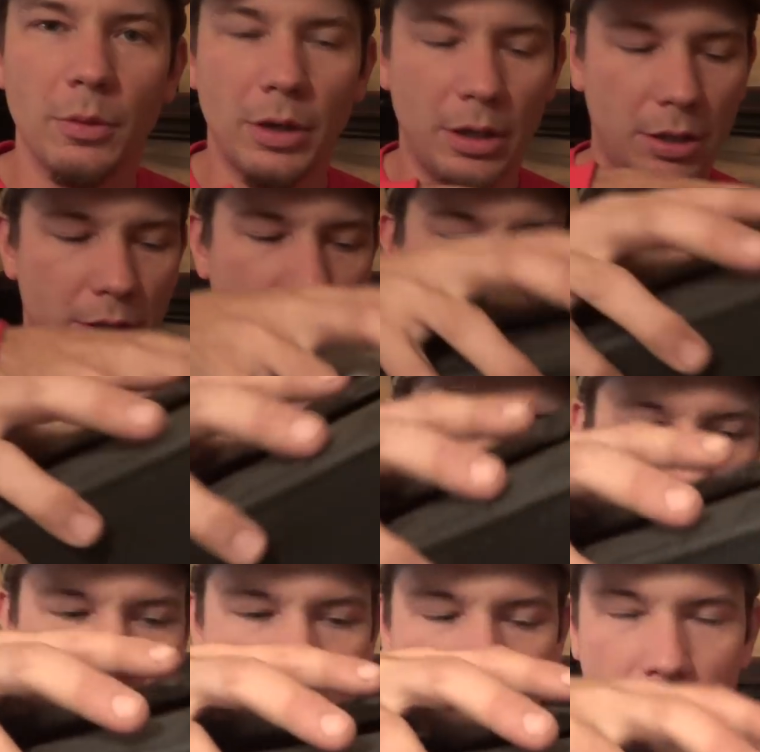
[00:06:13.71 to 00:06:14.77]

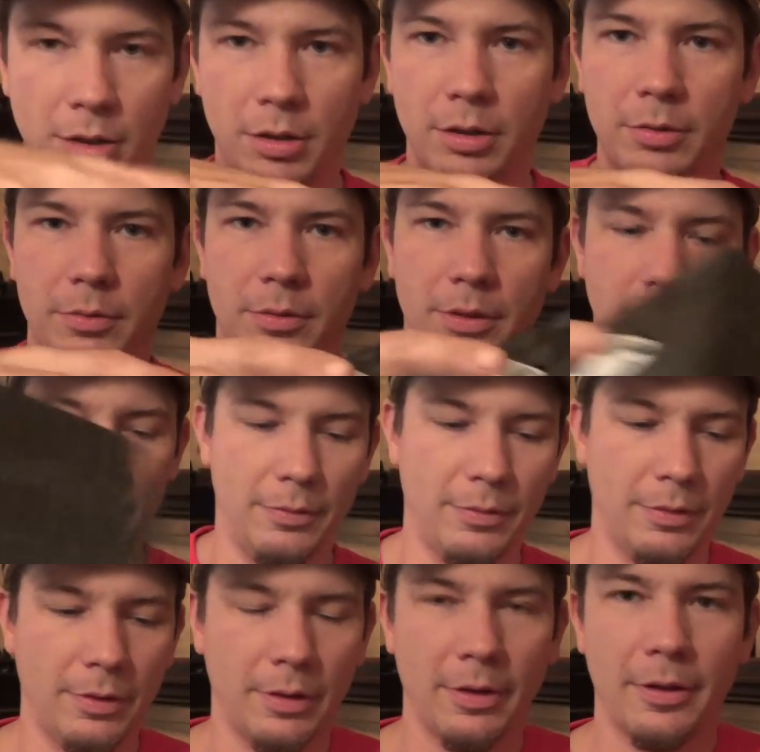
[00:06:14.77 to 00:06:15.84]
with,
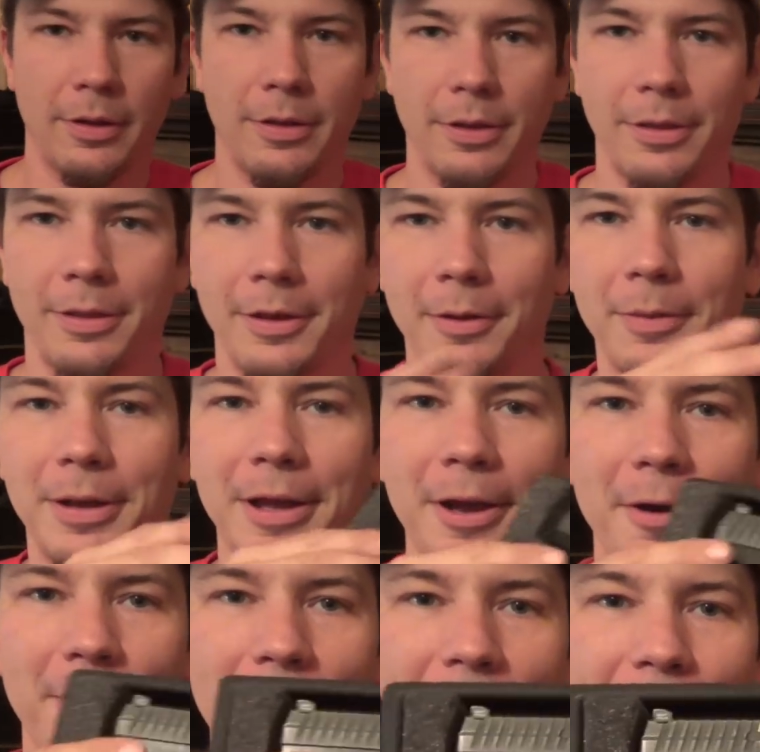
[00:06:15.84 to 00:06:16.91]
oh, there we go.